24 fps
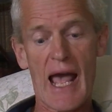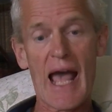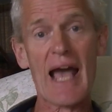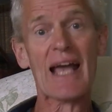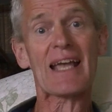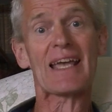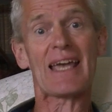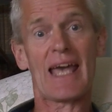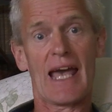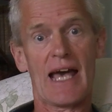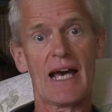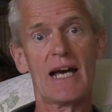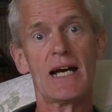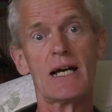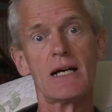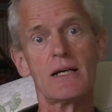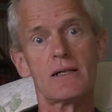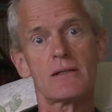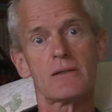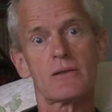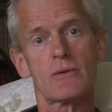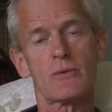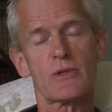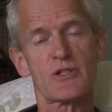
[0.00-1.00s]
Ager,
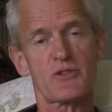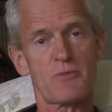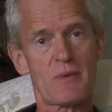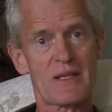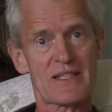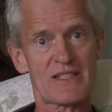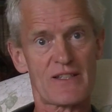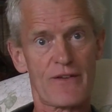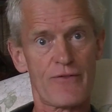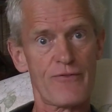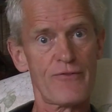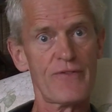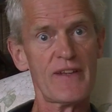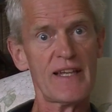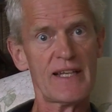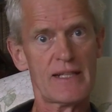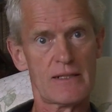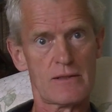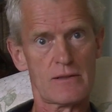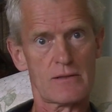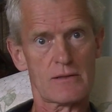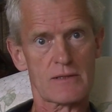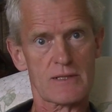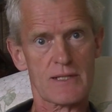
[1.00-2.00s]
which means a
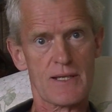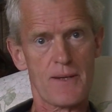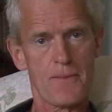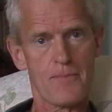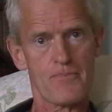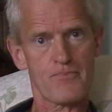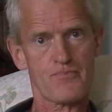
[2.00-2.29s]
field.